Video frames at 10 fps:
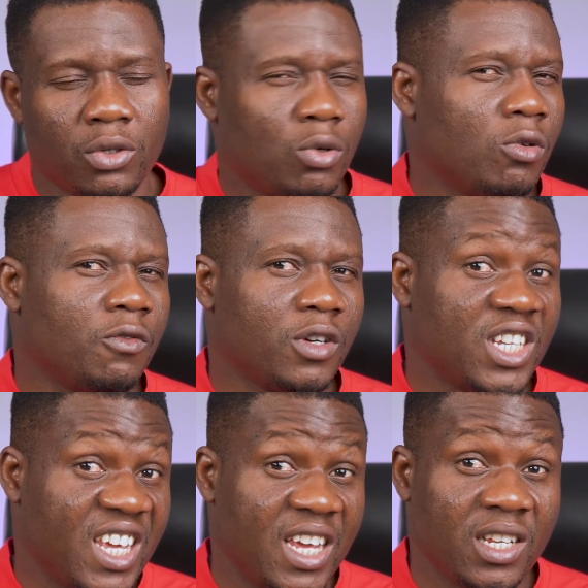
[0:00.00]
you go for
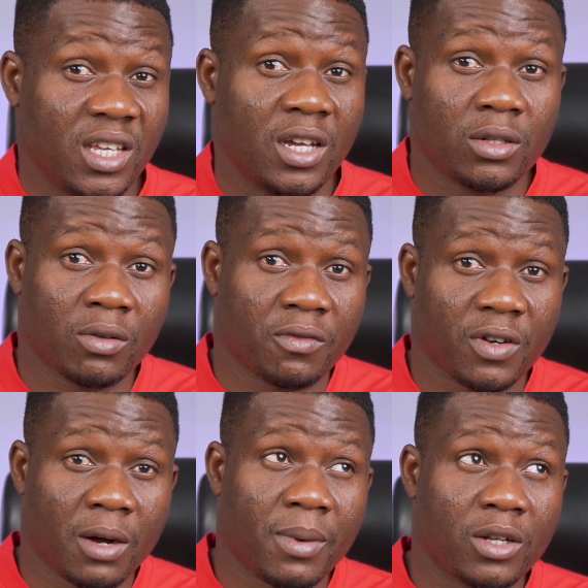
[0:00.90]
the 8 gigs of
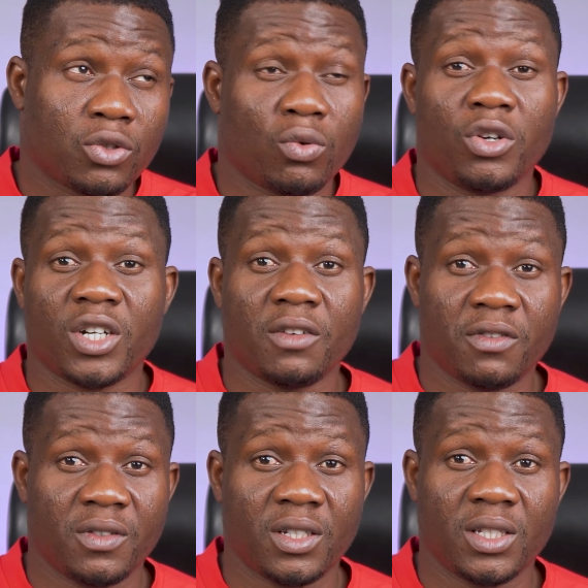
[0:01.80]
RAM and
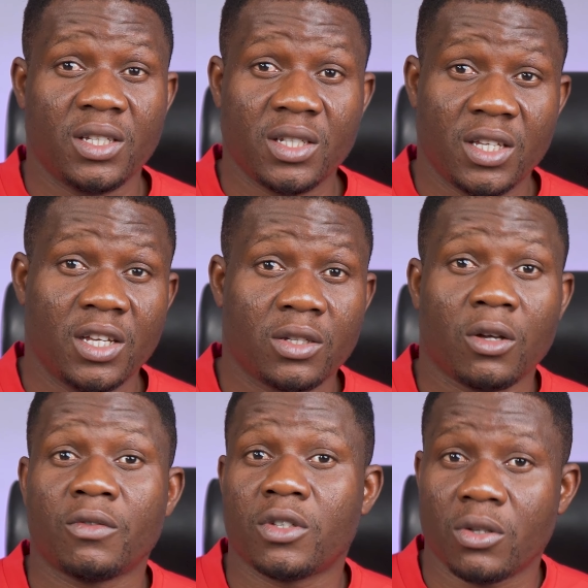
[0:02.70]
256 gigs
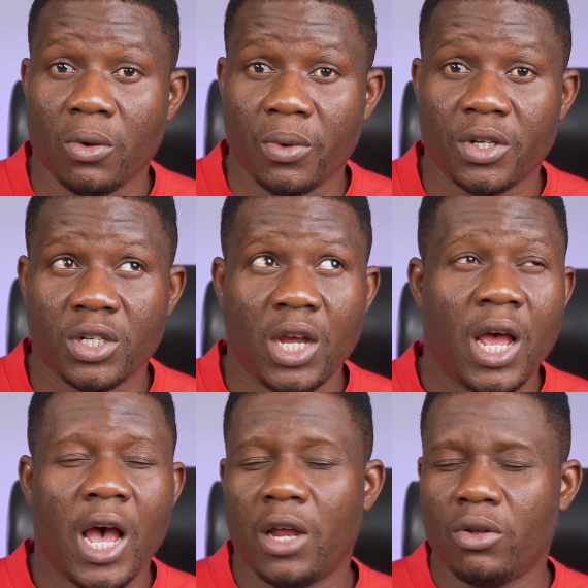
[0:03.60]
of storage.
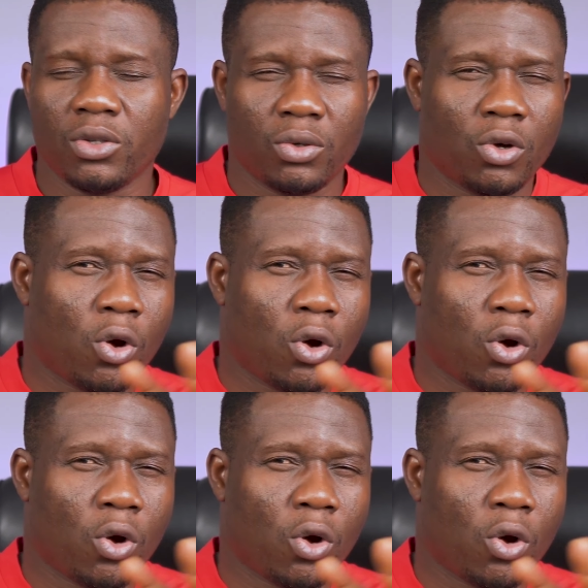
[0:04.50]
I know it's going to